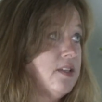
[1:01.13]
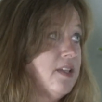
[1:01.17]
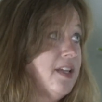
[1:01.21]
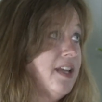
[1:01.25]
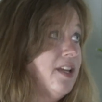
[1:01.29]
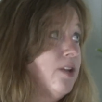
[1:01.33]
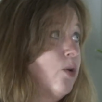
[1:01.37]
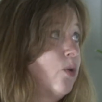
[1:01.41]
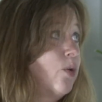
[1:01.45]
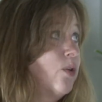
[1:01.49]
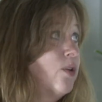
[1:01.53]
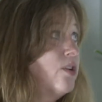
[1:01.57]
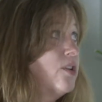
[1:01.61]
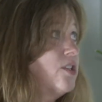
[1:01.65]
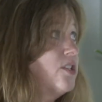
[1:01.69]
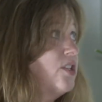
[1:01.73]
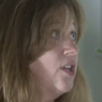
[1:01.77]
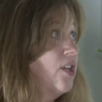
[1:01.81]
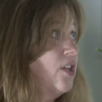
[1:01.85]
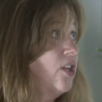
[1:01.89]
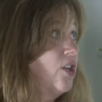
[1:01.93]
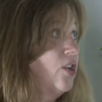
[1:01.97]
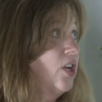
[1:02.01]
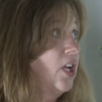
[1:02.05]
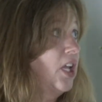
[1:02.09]
In order
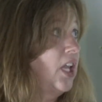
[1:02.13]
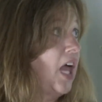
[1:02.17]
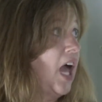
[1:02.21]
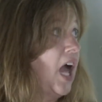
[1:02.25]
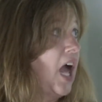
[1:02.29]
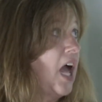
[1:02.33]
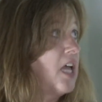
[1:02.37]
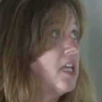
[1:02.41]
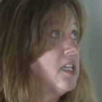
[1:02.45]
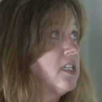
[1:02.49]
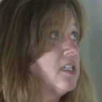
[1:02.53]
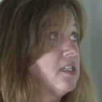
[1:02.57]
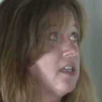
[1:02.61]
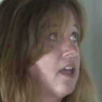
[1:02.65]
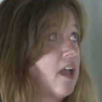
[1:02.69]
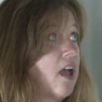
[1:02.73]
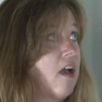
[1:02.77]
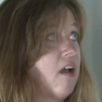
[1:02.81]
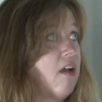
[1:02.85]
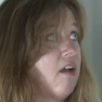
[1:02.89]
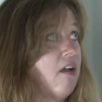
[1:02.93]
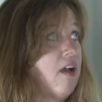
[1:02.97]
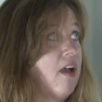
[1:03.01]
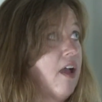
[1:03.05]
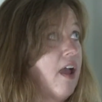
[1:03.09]
to utilize
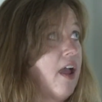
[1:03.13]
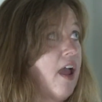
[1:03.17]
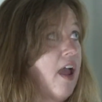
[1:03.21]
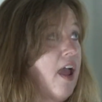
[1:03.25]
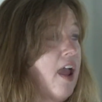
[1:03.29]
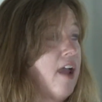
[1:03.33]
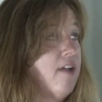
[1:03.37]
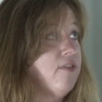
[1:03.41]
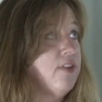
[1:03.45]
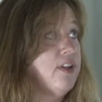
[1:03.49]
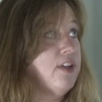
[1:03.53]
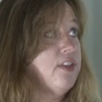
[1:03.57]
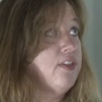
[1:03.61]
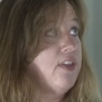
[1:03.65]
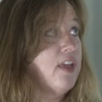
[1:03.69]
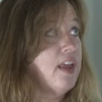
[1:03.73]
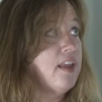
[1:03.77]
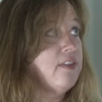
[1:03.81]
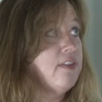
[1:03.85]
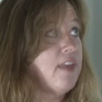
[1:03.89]
everything